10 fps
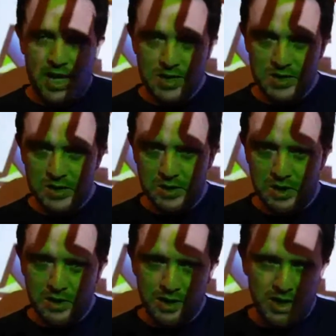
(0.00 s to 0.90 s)
Casting
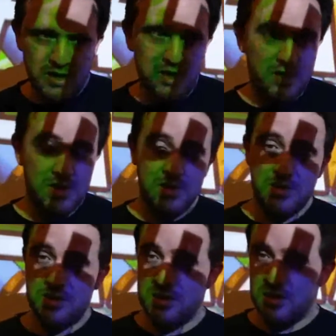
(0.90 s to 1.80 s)
Call. And I think this
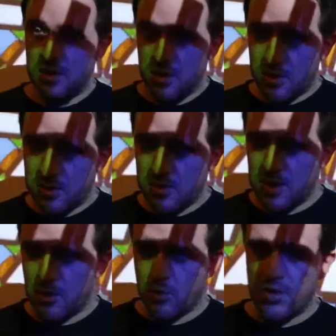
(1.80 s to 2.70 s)
is the article
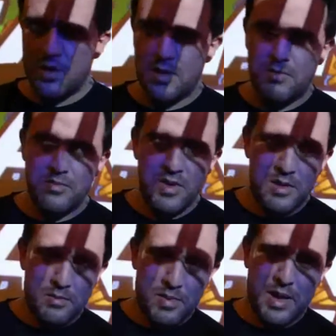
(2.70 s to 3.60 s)
that really
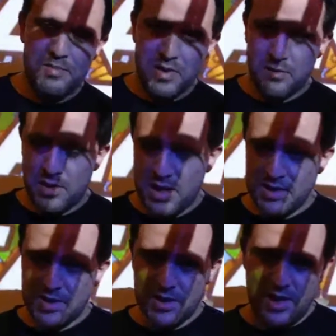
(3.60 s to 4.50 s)

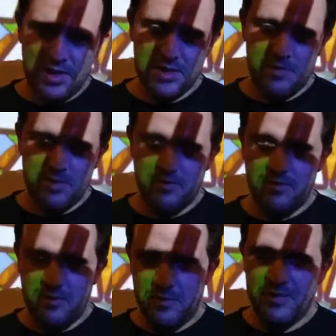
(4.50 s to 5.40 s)
popularized the concept of
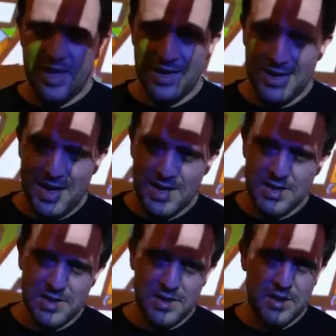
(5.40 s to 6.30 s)
fan
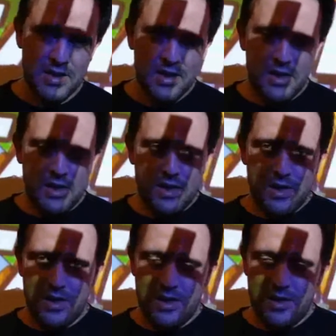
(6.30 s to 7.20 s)
casting.
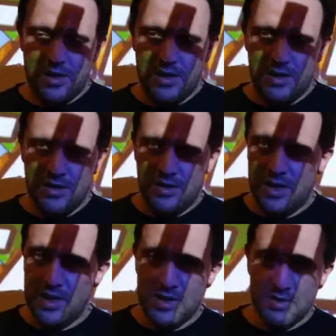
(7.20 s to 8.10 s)
And
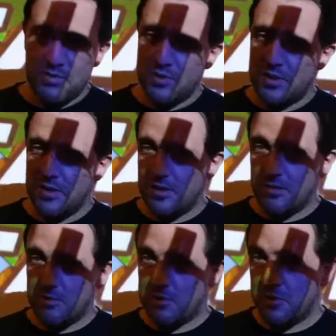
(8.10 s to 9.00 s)
they had some pretty
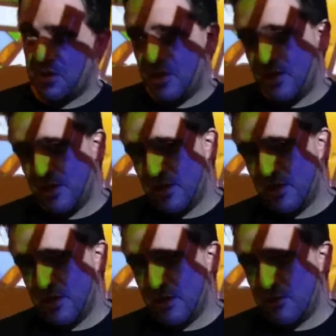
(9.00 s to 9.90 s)

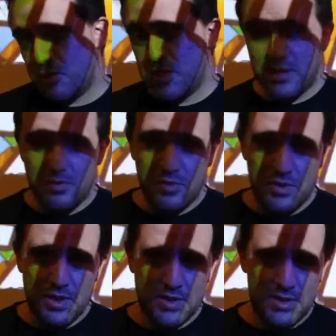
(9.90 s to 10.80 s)
good
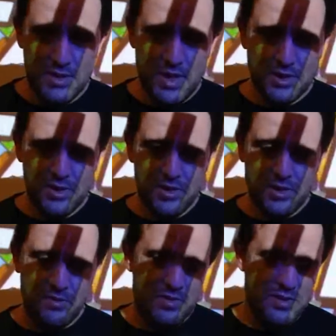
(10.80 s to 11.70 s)
predictions, actually. A
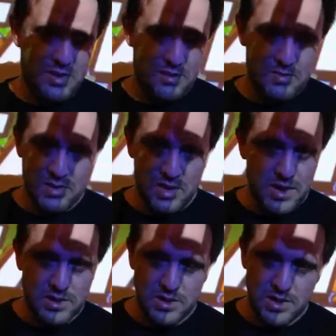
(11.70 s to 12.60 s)
couple of times they
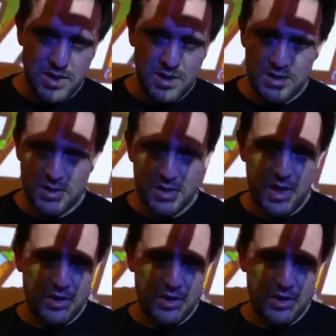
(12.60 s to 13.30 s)
actually guessed an